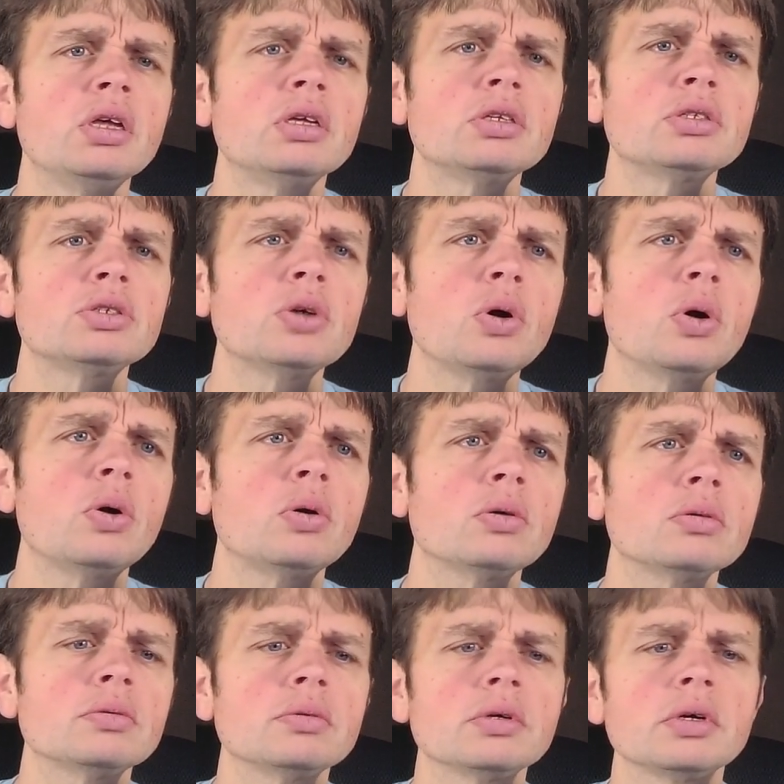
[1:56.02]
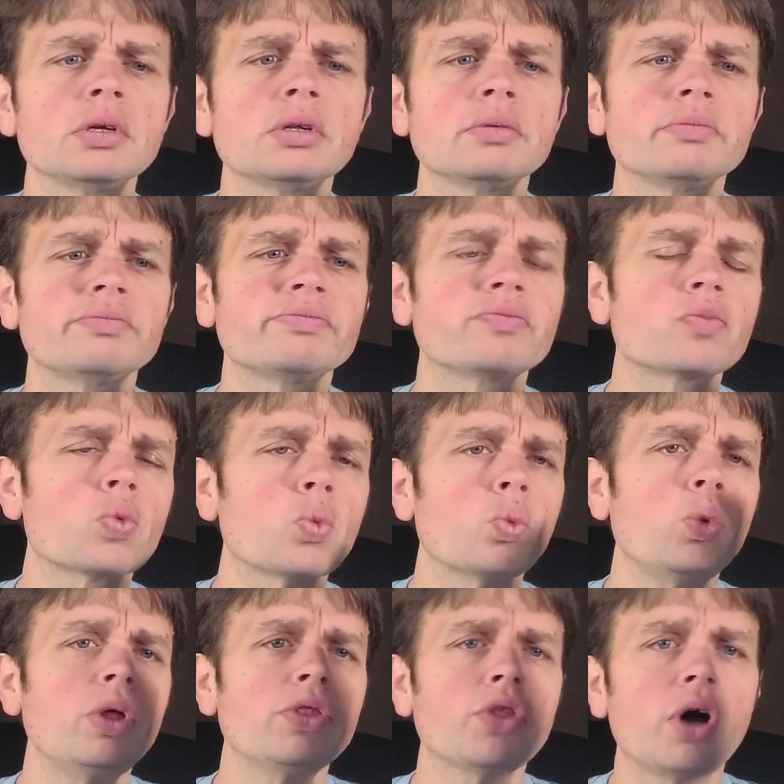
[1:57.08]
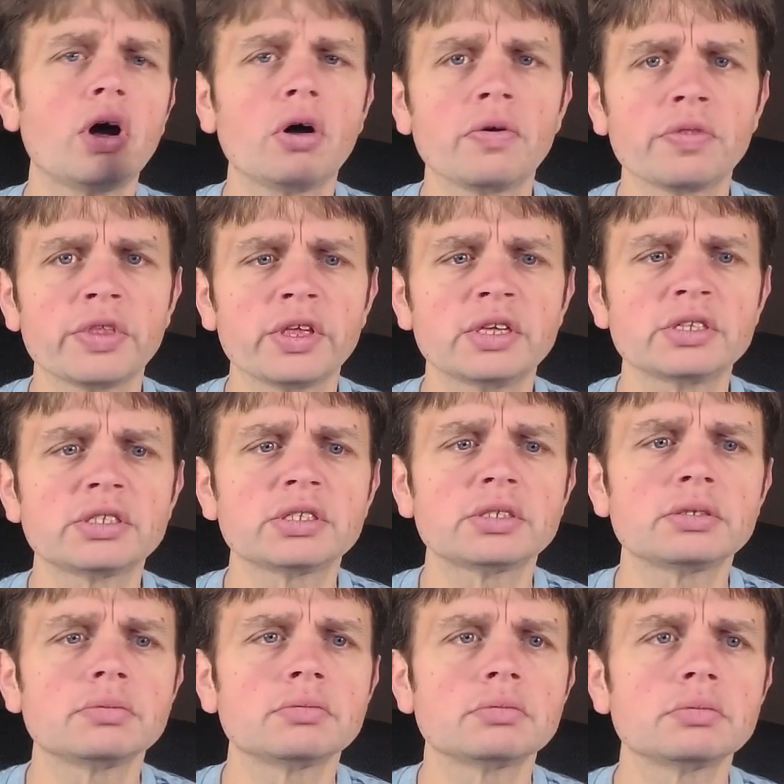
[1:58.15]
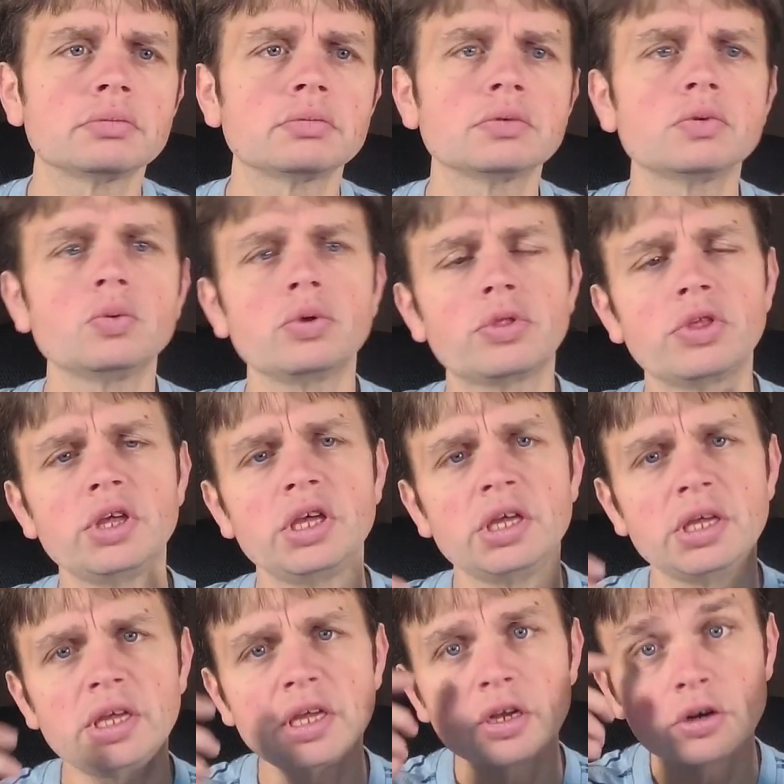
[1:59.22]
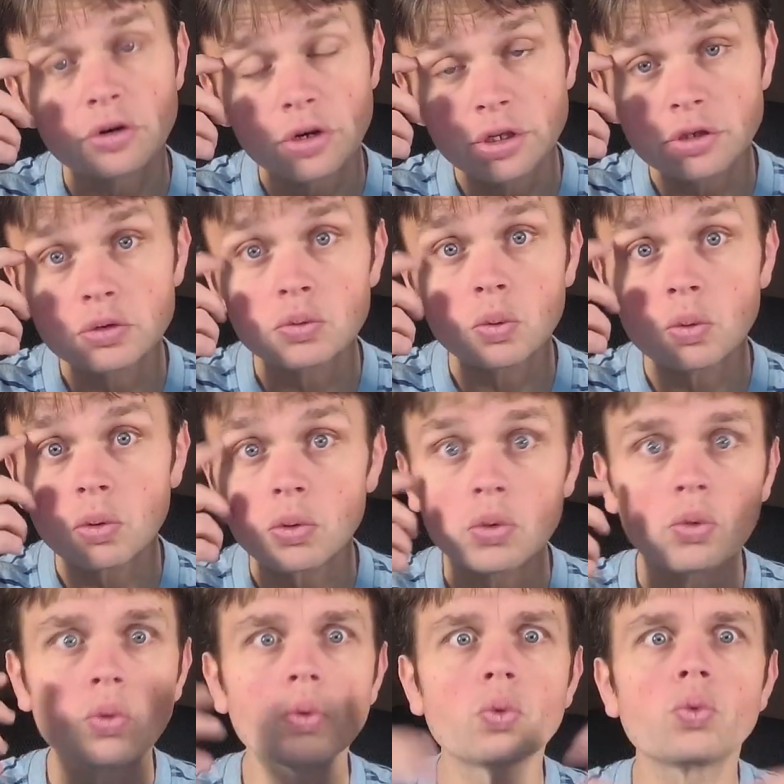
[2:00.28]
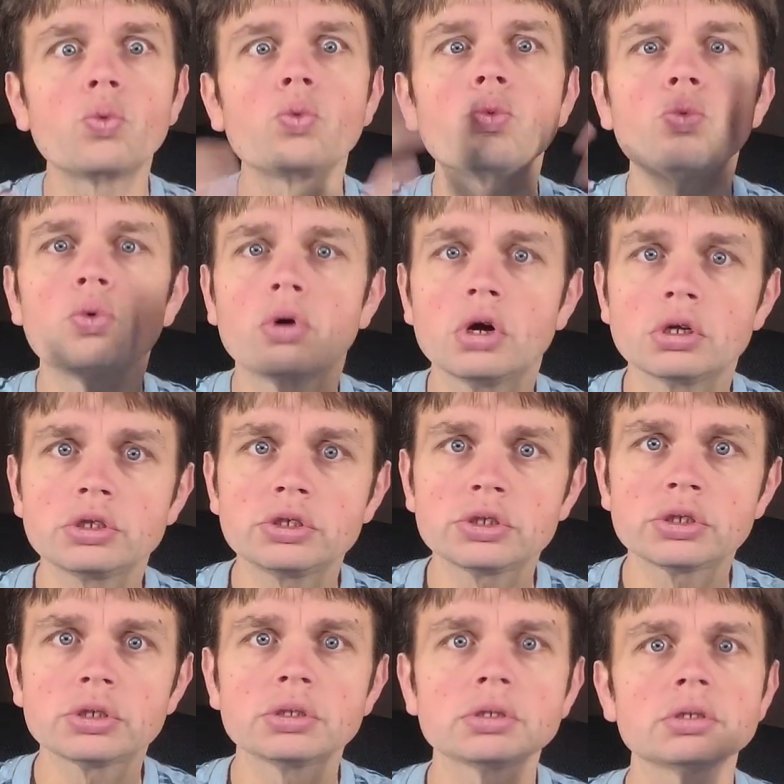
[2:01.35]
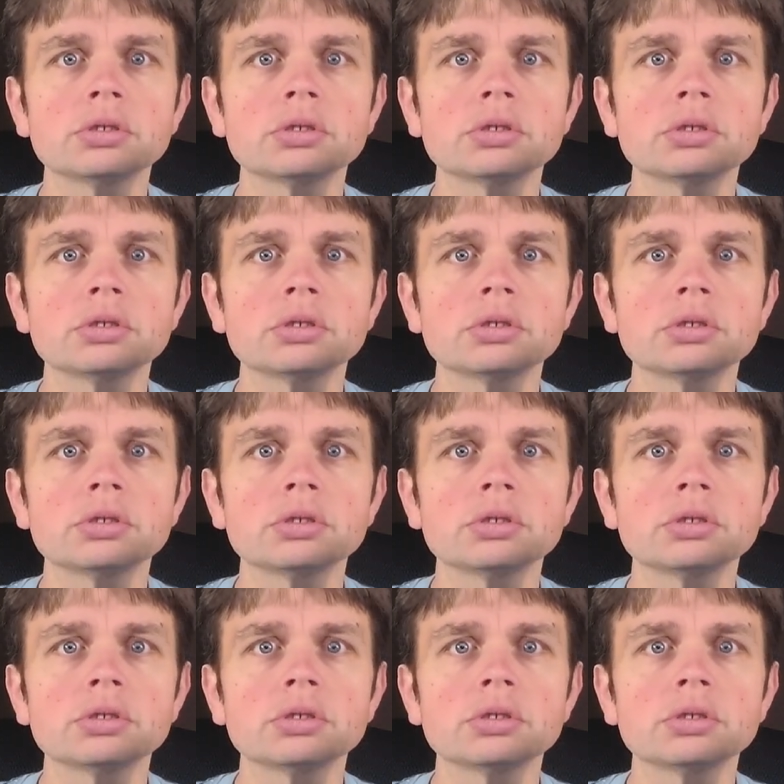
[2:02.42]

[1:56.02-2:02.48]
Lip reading: So with all of this, with the increased roots,